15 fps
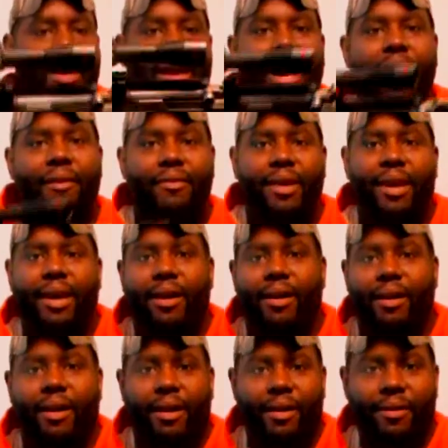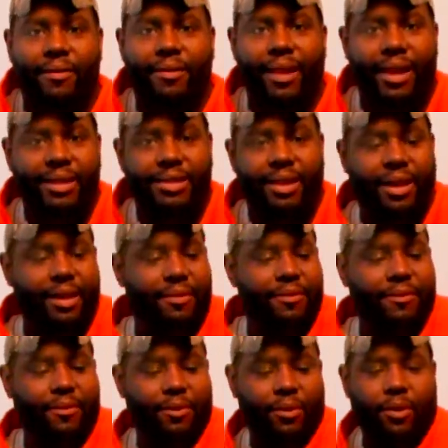have a flashlight
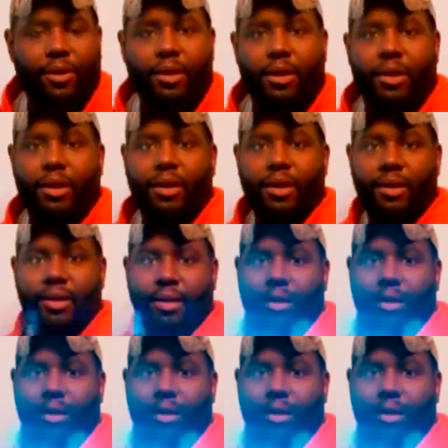for